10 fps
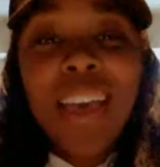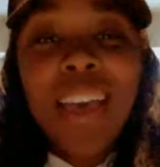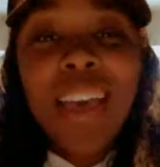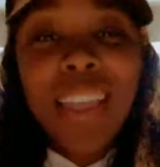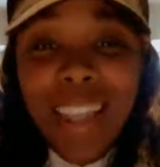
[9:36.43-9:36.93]

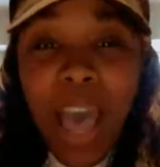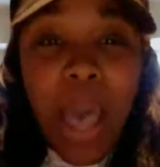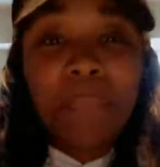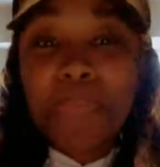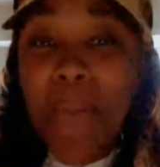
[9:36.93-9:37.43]
and
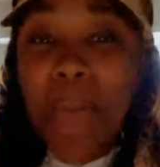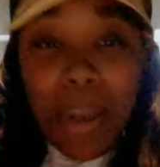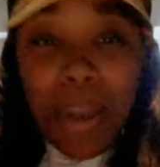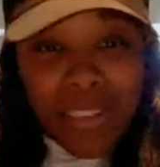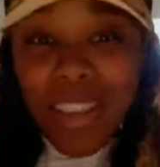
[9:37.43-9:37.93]
I'm
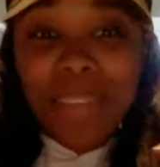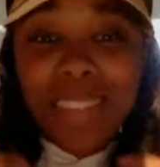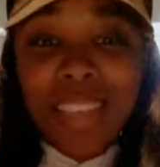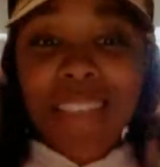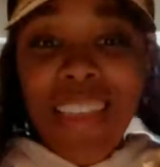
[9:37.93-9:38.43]
not ashamed to
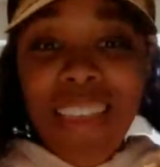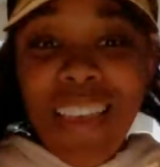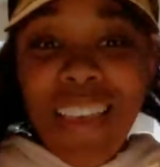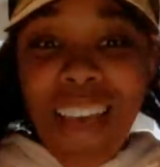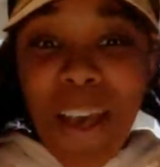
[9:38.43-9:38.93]
say
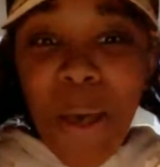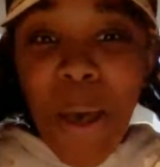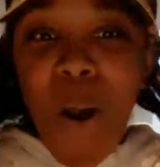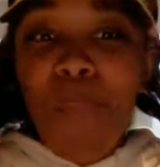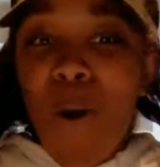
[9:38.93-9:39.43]
that.
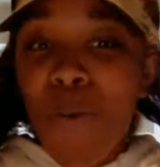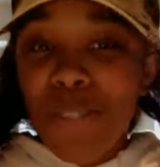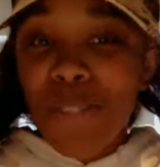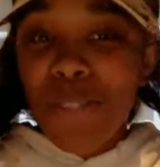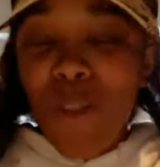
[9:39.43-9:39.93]
I'm
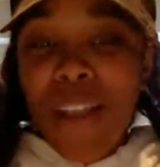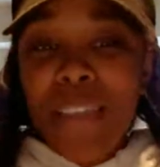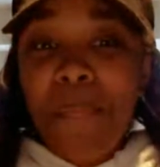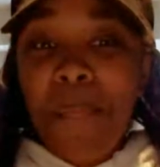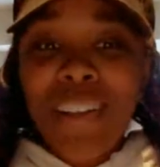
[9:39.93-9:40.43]
always
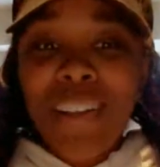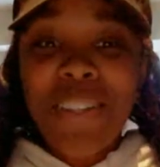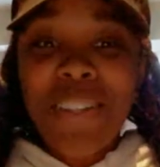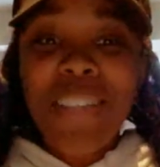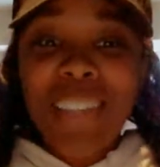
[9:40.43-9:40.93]
rocking my
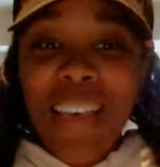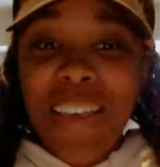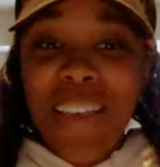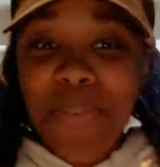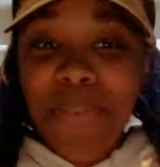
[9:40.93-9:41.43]
clothing
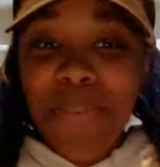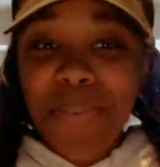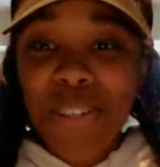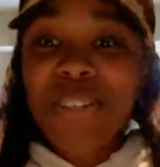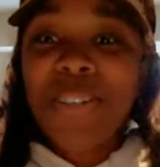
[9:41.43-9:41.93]
line, which is
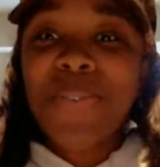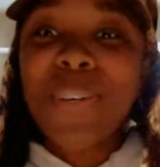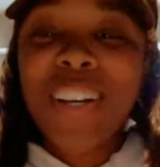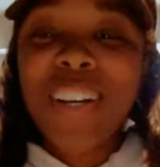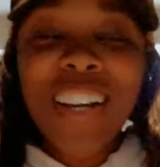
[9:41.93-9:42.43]
Christian
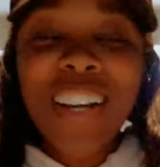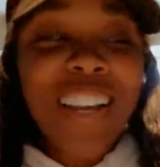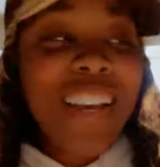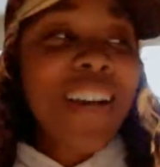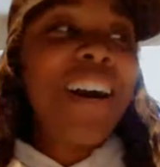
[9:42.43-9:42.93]
Dior.
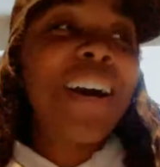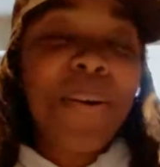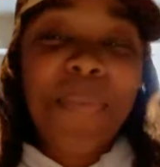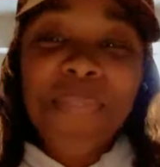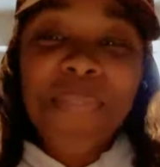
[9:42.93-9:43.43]

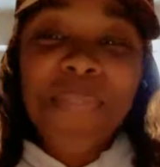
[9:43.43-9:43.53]
All